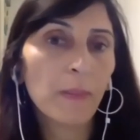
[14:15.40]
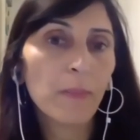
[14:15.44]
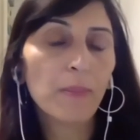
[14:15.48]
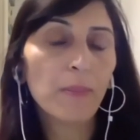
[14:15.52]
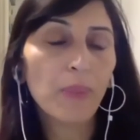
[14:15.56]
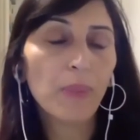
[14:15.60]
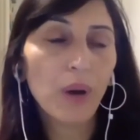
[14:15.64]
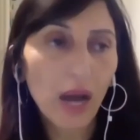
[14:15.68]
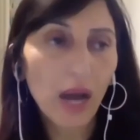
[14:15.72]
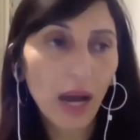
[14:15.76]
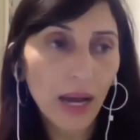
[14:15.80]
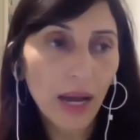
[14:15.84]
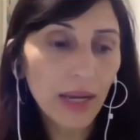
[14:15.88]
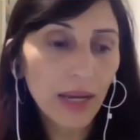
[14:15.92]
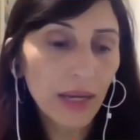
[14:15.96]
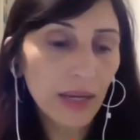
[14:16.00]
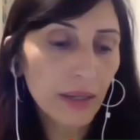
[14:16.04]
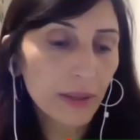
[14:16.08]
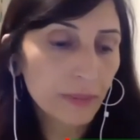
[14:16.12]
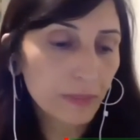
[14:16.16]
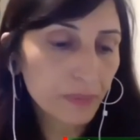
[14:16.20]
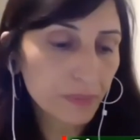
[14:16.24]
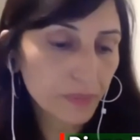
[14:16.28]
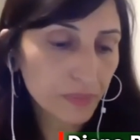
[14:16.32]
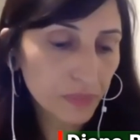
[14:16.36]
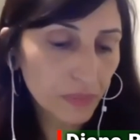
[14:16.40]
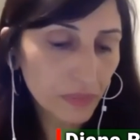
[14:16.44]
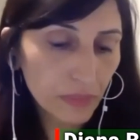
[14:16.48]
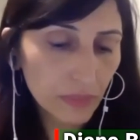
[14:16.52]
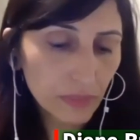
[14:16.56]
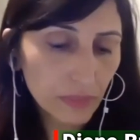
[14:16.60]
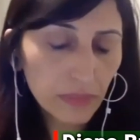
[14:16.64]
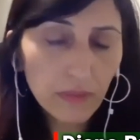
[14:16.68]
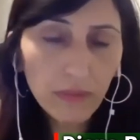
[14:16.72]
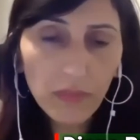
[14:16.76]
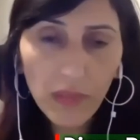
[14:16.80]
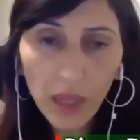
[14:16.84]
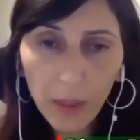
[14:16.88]
by
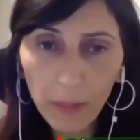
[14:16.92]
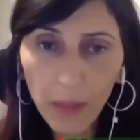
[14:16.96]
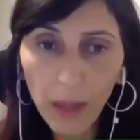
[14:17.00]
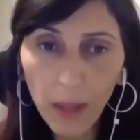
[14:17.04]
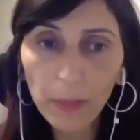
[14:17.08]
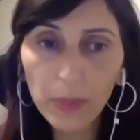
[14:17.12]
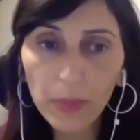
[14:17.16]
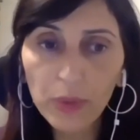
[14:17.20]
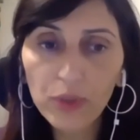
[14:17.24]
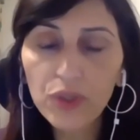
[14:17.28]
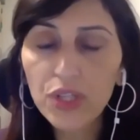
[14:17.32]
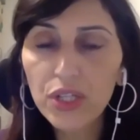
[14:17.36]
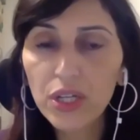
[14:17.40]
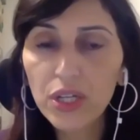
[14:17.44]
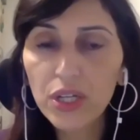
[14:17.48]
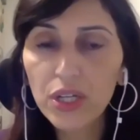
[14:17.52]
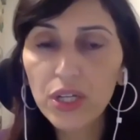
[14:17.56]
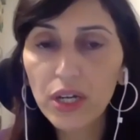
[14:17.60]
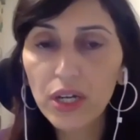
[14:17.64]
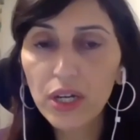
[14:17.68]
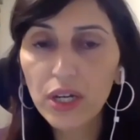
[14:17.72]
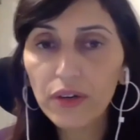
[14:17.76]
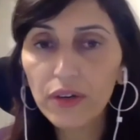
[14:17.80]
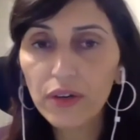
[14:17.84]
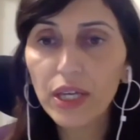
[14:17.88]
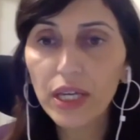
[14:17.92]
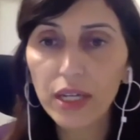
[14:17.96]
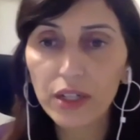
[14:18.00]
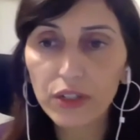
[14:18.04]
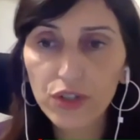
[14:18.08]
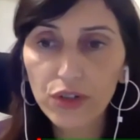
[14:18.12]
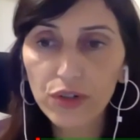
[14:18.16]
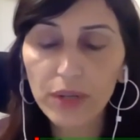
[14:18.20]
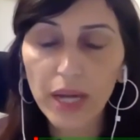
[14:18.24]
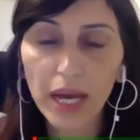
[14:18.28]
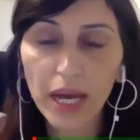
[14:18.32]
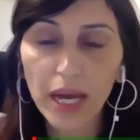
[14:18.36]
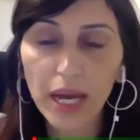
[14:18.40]
members of the
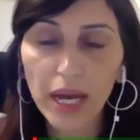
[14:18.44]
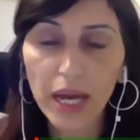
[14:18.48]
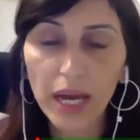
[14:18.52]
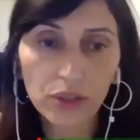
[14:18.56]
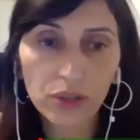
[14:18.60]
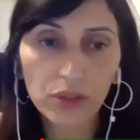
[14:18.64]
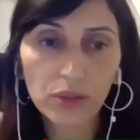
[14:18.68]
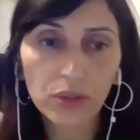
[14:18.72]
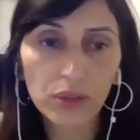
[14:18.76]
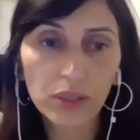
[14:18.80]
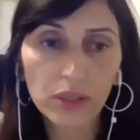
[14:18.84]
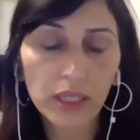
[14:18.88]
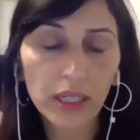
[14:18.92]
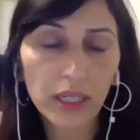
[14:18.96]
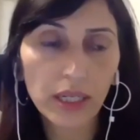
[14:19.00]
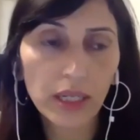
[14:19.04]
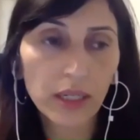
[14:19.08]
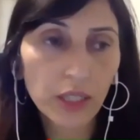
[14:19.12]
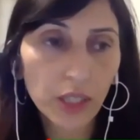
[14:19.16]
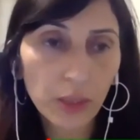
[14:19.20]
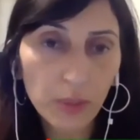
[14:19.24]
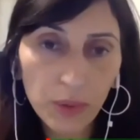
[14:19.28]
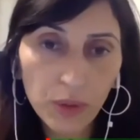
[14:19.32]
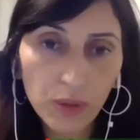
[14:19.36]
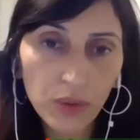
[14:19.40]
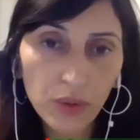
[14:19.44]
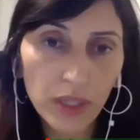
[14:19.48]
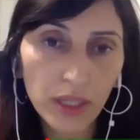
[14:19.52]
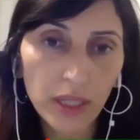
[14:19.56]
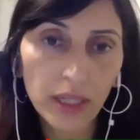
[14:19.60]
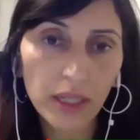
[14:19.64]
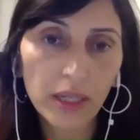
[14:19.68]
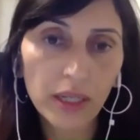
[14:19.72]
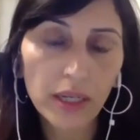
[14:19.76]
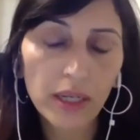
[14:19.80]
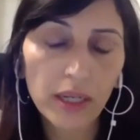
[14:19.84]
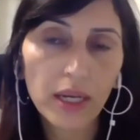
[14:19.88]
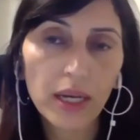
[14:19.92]
international
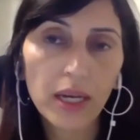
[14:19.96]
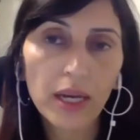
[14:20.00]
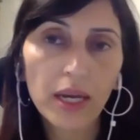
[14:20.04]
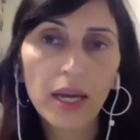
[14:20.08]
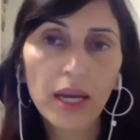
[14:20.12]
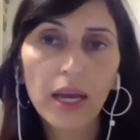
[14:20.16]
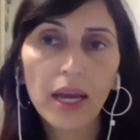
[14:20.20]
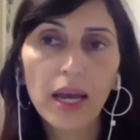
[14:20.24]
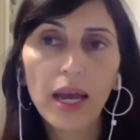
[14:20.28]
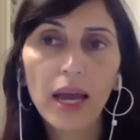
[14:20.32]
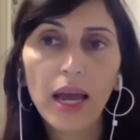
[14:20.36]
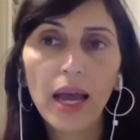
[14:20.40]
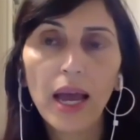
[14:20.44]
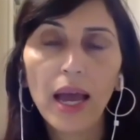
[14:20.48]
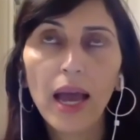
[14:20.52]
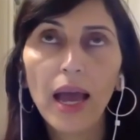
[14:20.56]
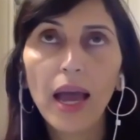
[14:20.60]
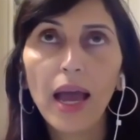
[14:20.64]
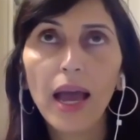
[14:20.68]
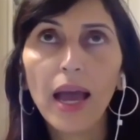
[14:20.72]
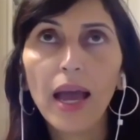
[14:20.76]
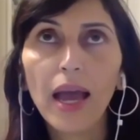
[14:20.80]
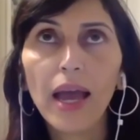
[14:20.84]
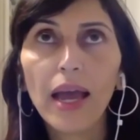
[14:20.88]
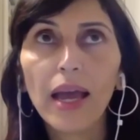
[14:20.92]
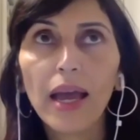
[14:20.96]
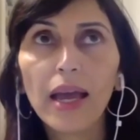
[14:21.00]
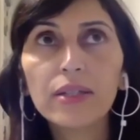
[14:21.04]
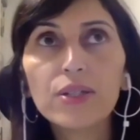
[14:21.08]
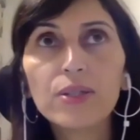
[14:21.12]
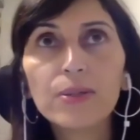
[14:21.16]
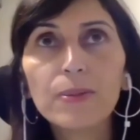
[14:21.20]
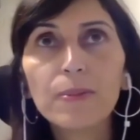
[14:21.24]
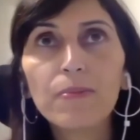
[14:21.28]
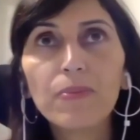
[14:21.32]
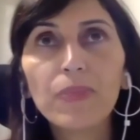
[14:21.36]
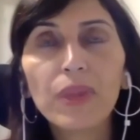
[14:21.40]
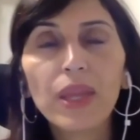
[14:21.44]
community. And
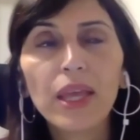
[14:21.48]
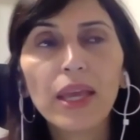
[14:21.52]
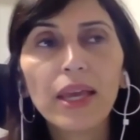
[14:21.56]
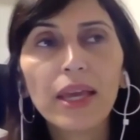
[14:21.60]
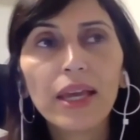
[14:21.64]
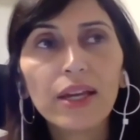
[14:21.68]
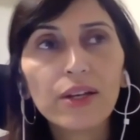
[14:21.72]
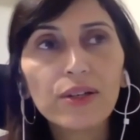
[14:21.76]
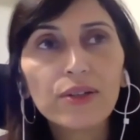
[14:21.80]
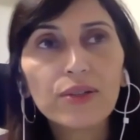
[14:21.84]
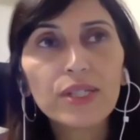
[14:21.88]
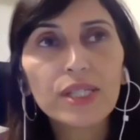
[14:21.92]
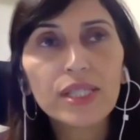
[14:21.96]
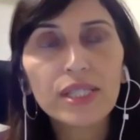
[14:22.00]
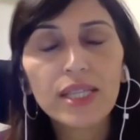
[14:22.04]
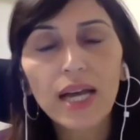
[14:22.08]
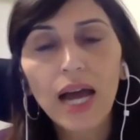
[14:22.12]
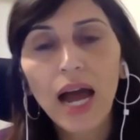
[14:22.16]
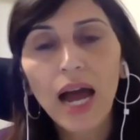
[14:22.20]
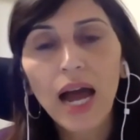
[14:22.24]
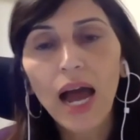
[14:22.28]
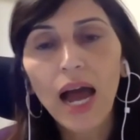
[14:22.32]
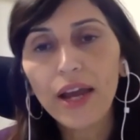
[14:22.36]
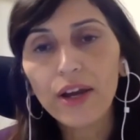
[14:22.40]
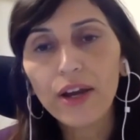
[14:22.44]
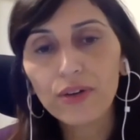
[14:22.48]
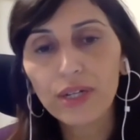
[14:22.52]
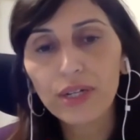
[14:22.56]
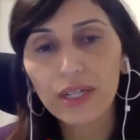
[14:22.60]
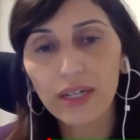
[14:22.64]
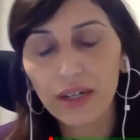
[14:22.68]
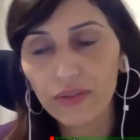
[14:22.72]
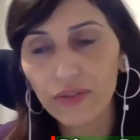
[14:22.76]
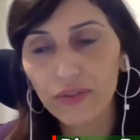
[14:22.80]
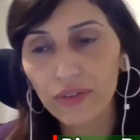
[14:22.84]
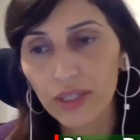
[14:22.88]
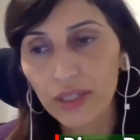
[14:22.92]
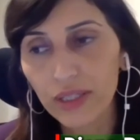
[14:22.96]
here's the irony
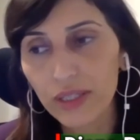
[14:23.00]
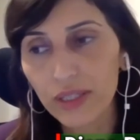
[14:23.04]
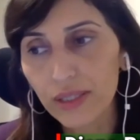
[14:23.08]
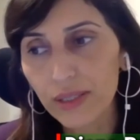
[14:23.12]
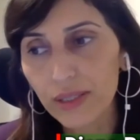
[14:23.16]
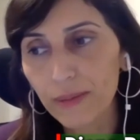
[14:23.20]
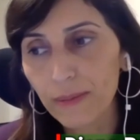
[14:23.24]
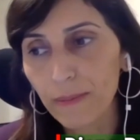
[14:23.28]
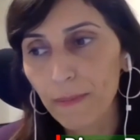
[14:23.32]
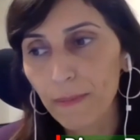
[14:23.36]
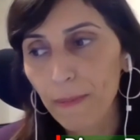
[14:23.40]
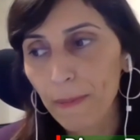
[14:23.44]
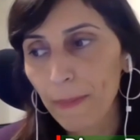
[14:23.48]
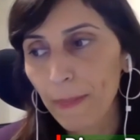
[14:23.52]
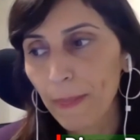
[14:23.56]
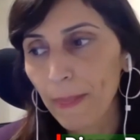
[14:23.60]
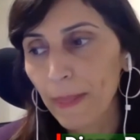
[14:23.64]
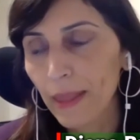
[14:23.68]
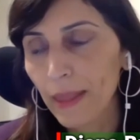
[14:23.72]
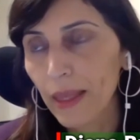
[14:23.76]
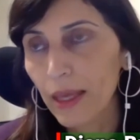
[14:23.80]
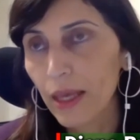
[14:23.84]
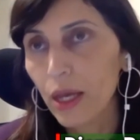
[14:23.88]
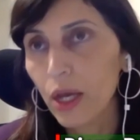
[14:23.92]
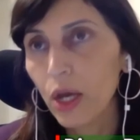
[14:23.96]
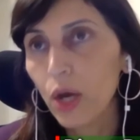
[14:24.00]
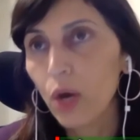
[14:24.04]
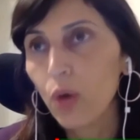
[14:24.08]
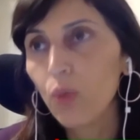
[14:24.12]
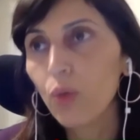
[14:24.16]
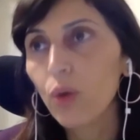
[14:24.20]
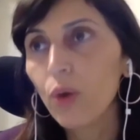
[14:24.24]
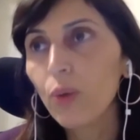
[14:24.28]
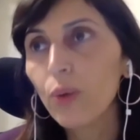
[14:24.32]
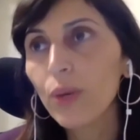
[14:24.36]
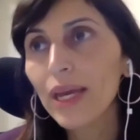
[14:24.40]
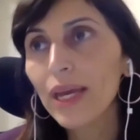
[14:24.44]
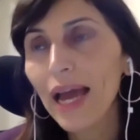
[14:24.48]
of this.
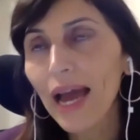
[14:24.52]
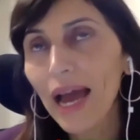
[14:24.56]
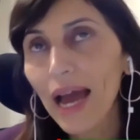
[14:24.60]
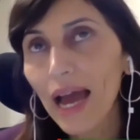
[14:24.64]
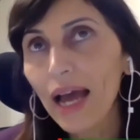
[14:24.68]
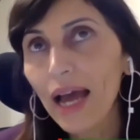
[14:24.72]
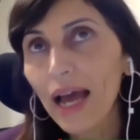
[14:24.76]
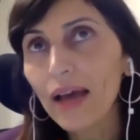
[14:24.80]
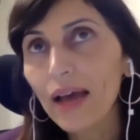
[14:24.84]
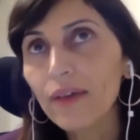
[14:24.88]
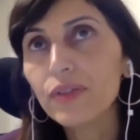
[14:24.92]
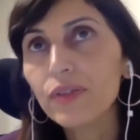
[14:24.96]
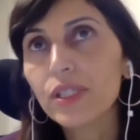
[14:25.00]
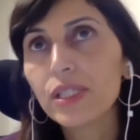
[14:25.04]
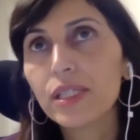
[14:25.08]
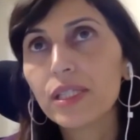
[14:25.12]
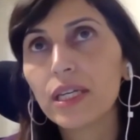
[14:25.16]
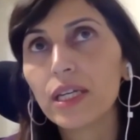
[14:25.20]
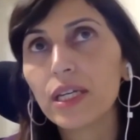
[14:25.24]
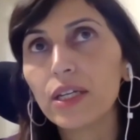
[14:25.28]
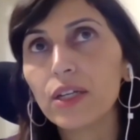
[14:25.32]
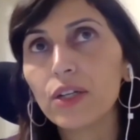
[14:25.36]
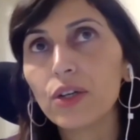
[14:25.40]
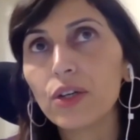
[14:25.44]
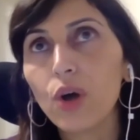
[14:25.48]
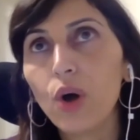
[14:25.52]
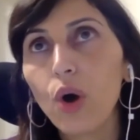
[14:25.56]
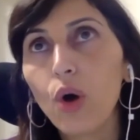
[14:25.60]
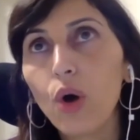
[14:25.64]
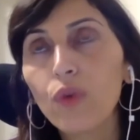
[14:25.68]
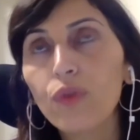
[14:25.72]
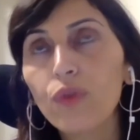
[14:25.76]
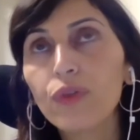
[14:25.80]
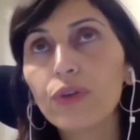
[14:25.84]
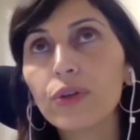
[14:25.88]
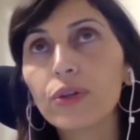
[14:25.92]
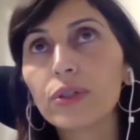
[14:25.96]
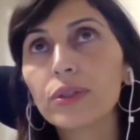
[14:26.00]
What we have seen
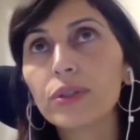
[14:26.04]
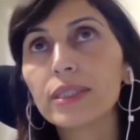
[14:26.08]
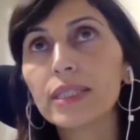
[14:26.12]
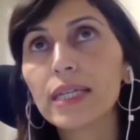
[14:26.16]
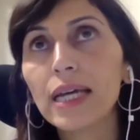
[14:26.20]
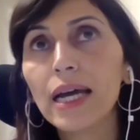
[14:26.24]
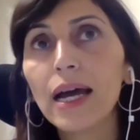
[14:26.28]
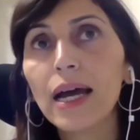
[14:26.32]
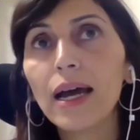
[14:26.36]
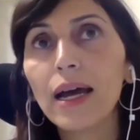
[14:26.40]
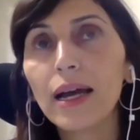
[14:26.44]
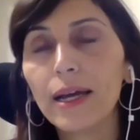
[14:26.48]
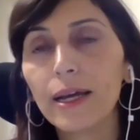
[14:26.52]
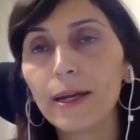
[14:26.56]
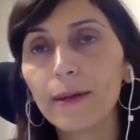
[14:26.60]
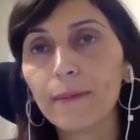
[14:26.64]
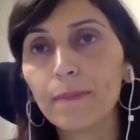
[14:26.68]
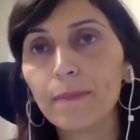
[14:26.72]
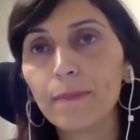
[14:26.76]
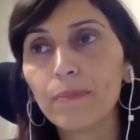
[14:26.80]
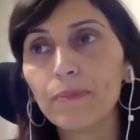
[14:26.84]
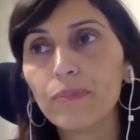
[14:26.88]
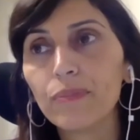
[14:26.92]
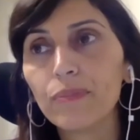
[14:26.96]
over time